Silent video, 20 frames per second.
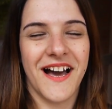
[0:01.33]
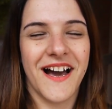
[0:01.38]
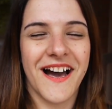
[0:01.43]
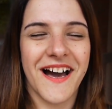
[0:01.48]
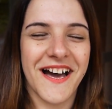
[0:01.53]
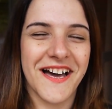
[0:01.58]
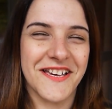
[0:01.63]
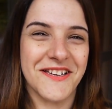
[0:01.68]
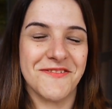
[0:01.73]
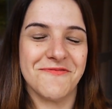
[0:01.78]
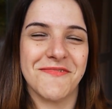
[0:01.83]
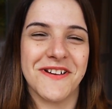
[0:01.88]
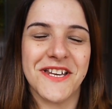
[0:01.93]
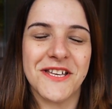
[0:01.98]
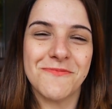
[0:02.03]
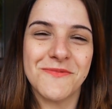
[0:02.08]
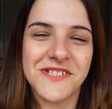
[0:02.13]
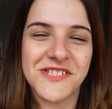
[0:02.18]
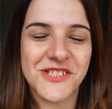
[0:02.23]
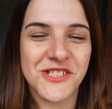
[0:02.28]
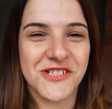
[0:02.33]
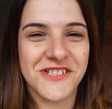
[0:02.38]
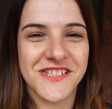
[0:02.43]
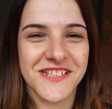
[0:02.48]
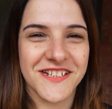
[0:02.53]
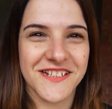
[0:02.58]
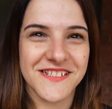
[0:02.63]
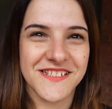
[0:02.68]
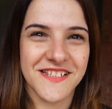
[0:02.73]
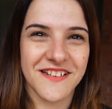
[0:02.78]
Hi, my name is
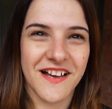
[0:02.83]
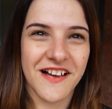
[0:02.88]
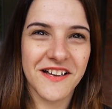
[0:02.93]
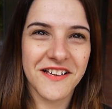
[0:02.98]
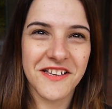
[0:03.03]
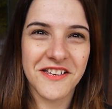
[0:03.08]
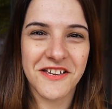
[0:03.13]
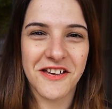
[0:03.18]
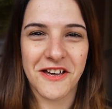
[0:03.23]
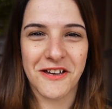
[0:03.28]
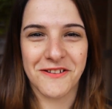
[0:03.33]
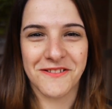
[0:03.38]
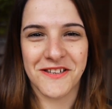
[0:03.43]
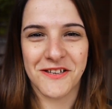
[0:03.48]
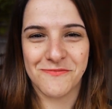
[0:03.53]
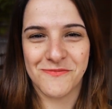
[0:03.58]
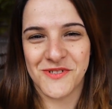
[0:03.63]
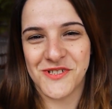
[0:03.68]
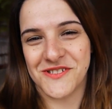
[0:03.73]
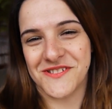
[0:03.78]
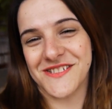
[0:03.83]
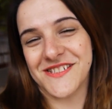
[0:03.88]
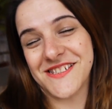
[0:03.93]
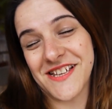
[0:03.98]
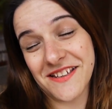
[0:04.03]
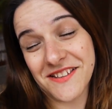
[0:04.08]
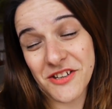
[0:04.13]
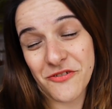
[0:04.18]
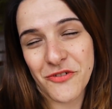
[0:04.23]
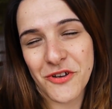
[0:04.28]
Cinzia Casiraghi and I'm
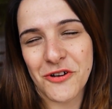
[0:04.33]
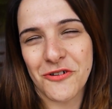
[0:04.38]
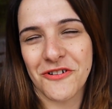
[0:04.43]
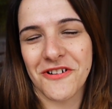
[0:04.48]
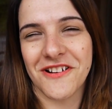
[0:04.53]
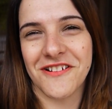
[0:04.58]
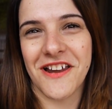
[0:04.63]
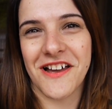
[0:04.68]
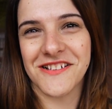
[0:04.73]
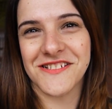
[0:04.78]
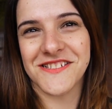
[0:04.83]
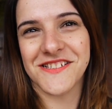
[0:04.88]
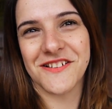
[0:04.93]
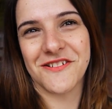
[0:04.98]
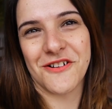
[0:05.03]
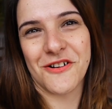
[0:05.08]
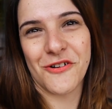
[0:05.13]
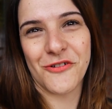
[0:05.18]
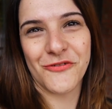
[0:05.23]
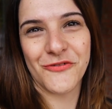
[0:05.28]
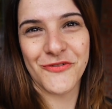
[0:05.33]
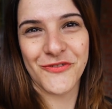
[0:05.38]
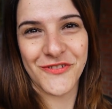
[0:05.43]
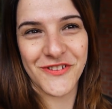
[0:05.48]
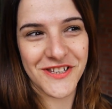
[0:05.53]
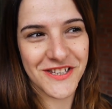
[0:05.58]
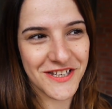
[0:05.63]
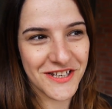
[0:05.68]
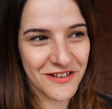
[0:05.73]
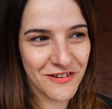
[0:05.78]
scientific organizer of
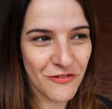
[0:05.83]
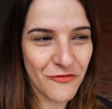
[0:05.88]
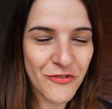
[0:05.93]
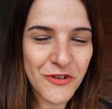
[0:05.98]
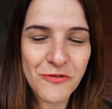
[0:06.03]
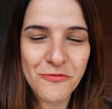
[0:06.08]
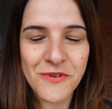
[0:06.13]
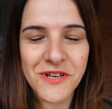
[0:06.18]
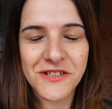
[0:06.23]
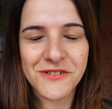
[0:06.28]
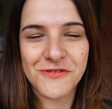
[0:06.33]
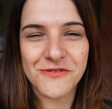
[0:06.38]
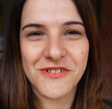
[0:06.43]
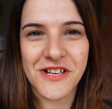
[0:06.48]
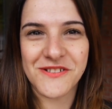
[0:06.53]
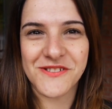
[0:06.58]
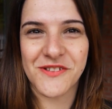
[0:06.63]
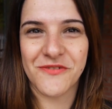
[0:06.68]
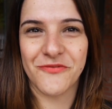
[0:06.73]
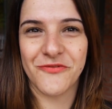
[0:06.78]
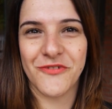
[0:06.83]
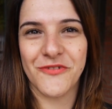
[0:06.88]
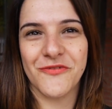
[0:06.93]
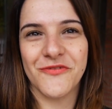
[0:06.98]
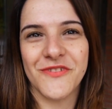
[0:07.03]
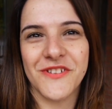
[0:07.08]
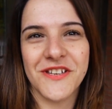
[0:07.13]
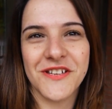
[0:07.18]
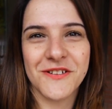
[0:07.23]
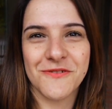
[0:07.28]
the Graphene Week
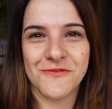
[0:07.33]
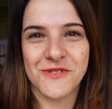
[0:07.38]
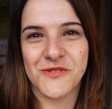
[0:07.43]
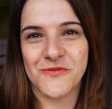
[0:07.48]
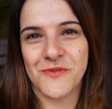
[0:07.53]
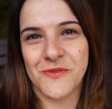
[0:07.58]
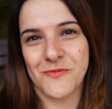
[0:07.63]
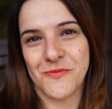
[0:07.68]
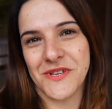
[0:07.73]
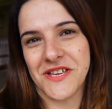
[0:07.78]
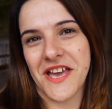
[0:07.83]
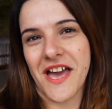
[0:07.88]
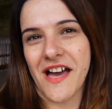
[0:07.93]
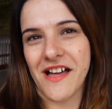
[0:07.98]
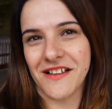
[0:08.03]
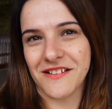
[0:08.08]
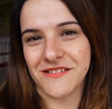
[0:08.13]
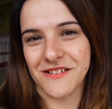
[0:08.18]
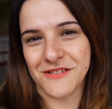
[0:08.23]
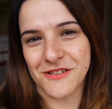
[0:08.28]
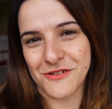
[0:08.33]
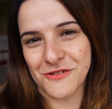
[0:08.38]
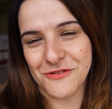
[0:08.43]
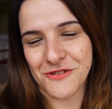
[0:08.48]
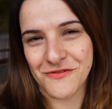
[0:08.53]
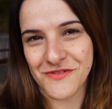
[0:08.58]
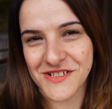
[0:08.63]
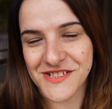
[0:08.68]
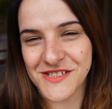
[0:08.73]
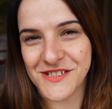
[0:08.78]
2015, which will be held at the
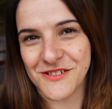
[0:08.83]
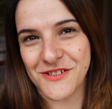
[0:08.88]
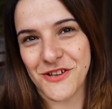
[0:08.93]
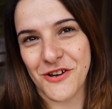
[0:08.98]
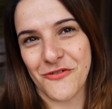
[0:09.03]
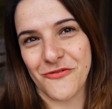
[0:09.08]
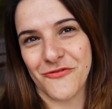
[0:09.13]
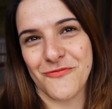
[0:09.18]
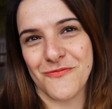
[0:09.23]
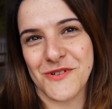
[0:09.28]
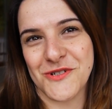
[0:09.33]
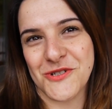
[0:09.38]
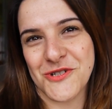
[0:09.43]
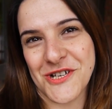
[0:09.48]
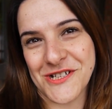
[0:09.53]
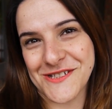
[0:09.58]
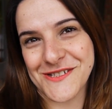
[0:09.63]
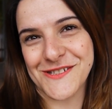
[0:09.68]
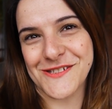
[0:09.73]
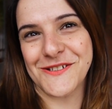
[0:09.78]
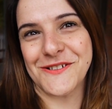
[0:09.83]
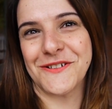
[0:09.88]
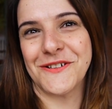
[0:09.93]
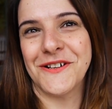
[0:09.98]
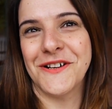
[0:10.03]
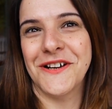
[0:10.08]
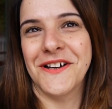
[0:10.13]
University of Manchester.